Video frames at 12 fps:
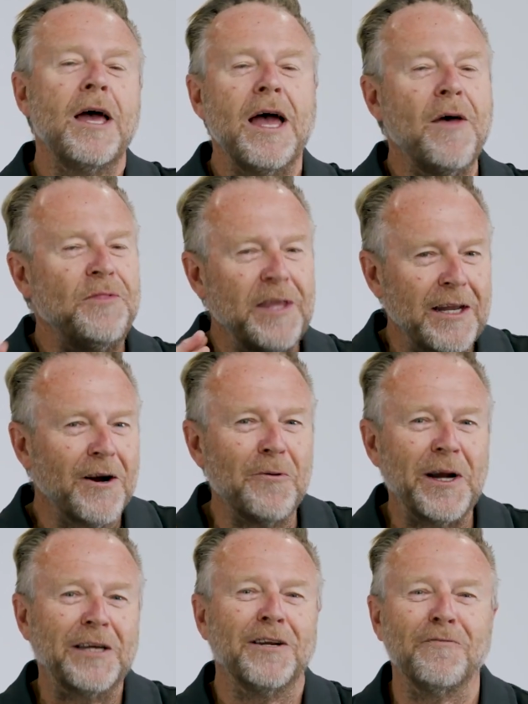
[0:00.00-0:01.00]
and then I
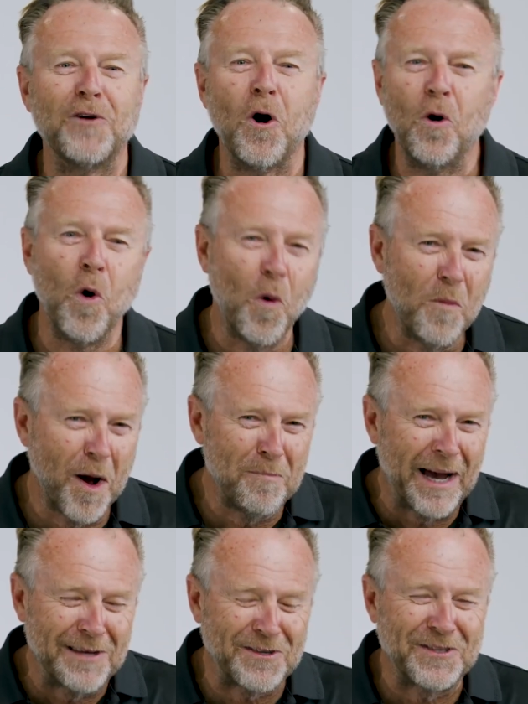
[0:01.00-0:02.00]
reckon I've got all my
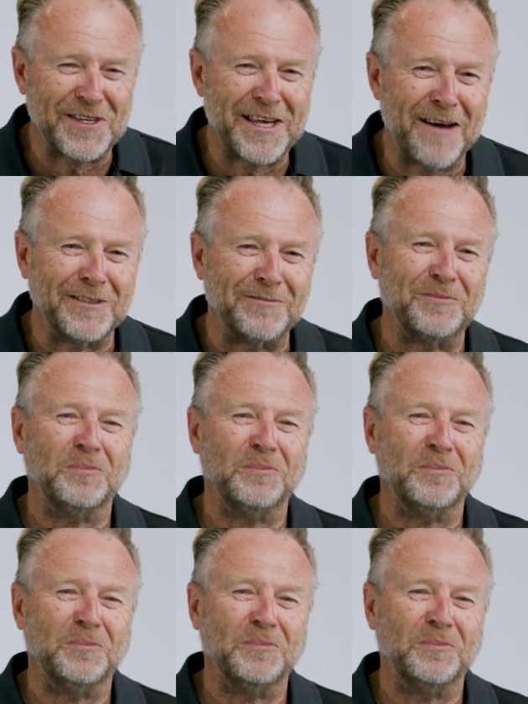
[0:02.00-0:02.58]
bases covered.